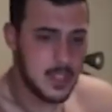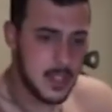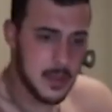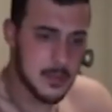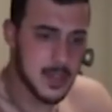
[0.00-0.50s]

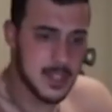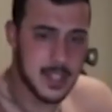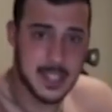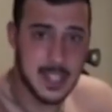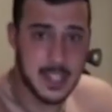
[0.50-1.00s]
But
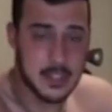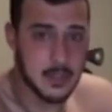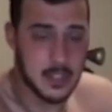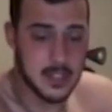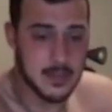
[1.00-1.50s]
yeah, it's
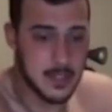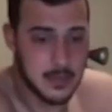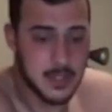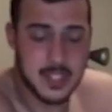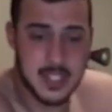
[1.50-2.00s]

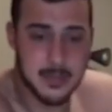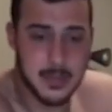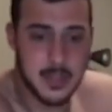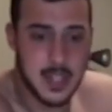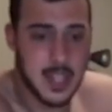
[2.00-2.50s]
really
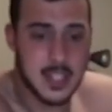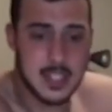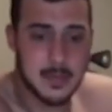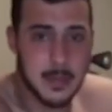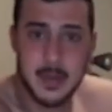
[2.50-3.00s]
simple.
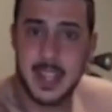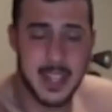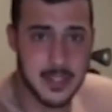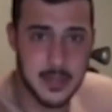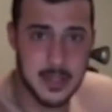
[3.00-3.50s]
Some people
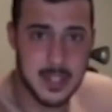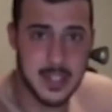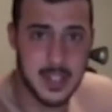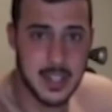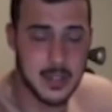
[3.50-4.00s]
can't do it.
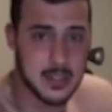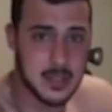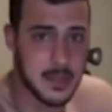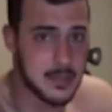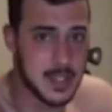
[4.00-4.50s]
I know
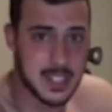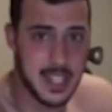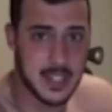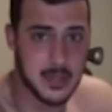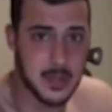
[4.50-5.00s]
some of my friends
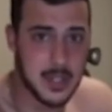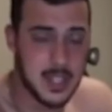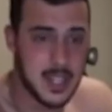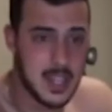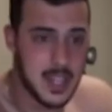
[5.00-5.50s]
can't do it,
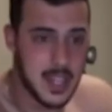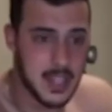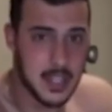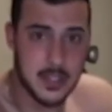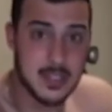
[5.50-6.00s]

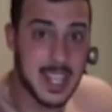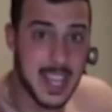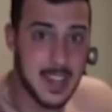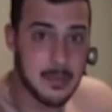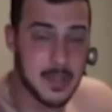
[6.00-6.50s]
and others
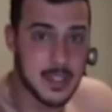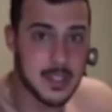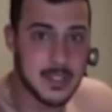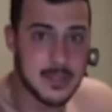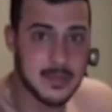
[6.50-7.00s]
can, but
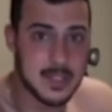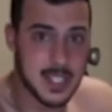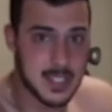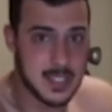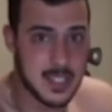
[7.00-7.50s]

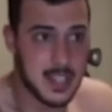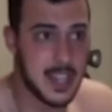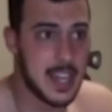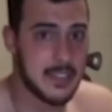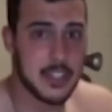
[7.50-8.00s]
since they
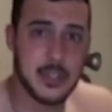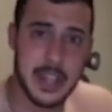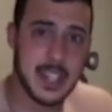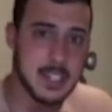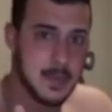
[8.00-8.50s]
haven't
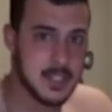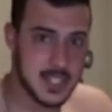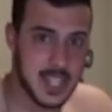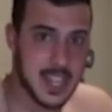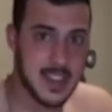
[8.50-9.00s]
trained it as much as
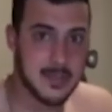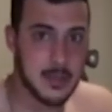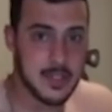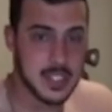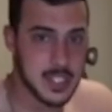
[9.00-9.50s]
I have
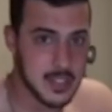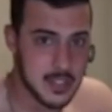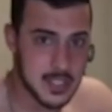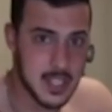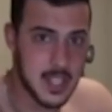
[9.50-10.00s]
over the
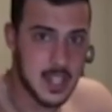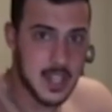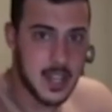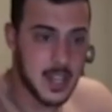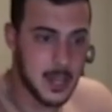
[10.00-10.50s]
years,
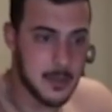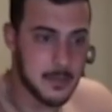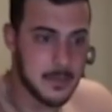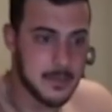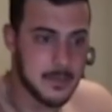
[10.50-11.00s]

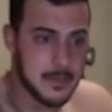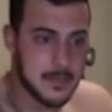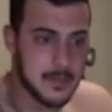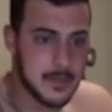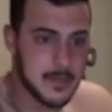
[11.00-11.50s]

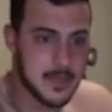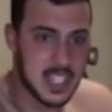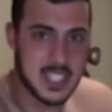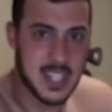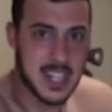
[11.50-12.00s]

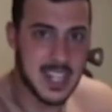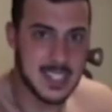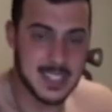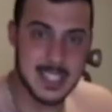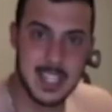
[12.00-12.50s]
it's not
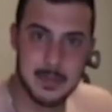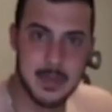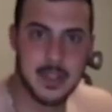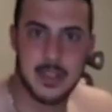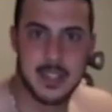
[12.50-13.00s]
as deep,
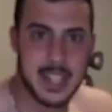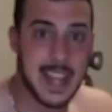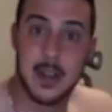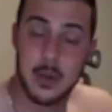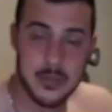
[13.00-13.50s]
or they
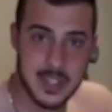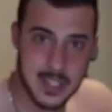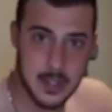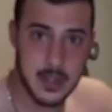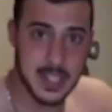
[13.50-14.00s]
can't hold it for that
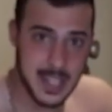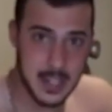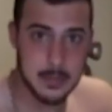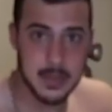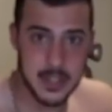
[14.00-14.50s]
long. They get out
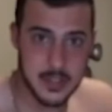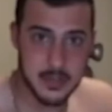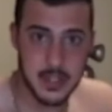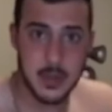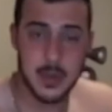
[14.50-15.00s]
of breath
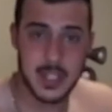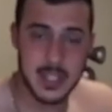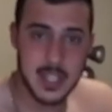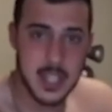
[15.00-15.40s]
really quickly.